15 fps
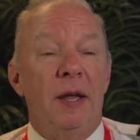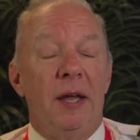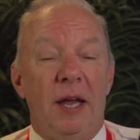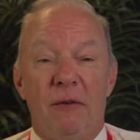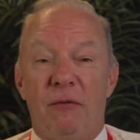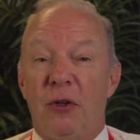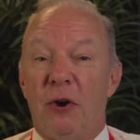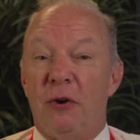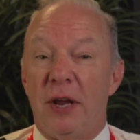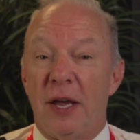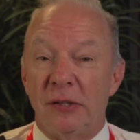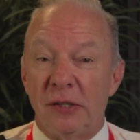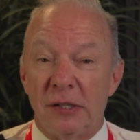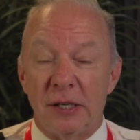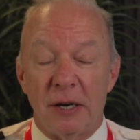If they're
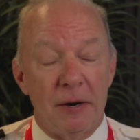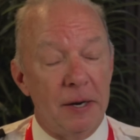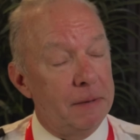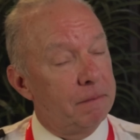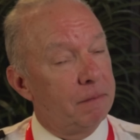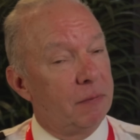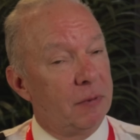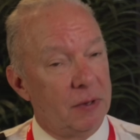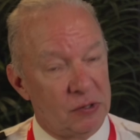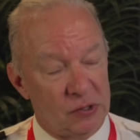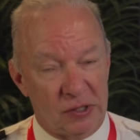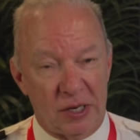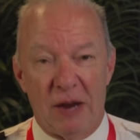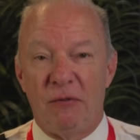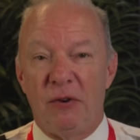necessary,
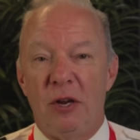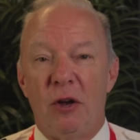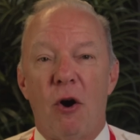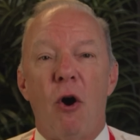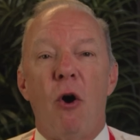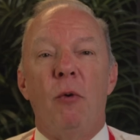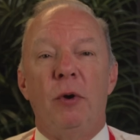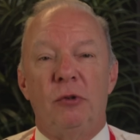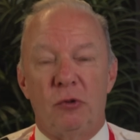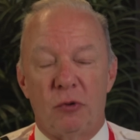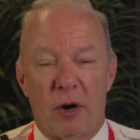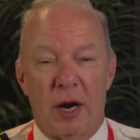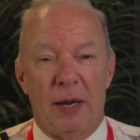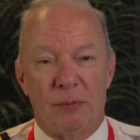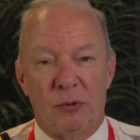safety always
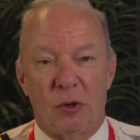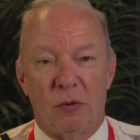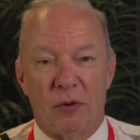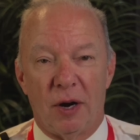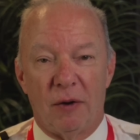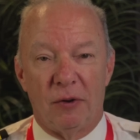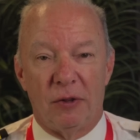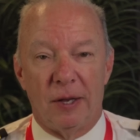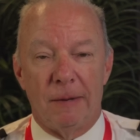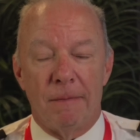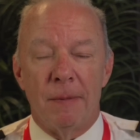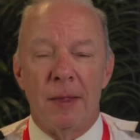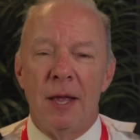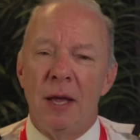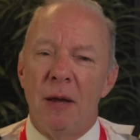triumphs over everything.
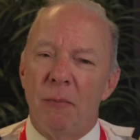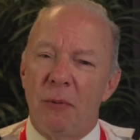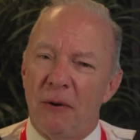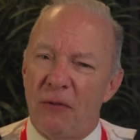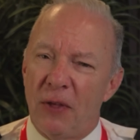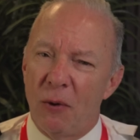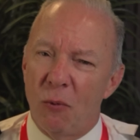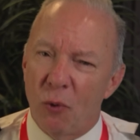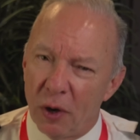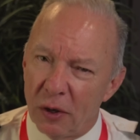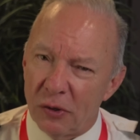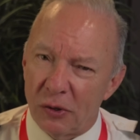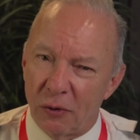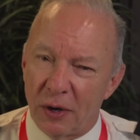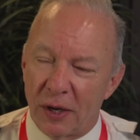But if they
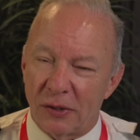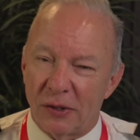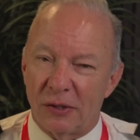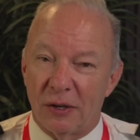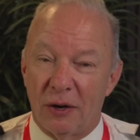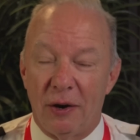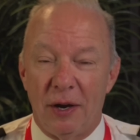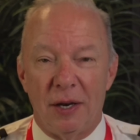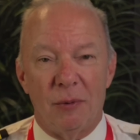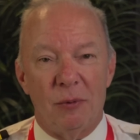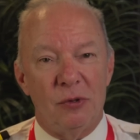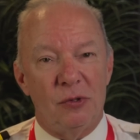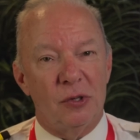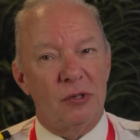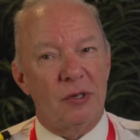weren't so necessary and it
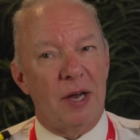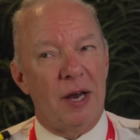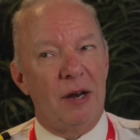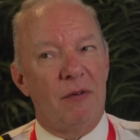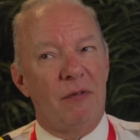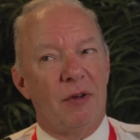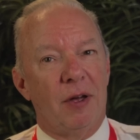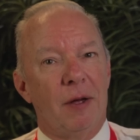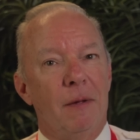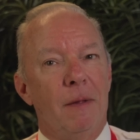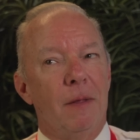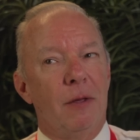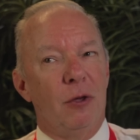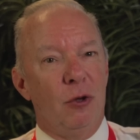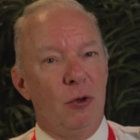was just kind of a
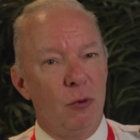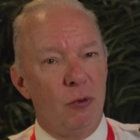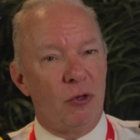you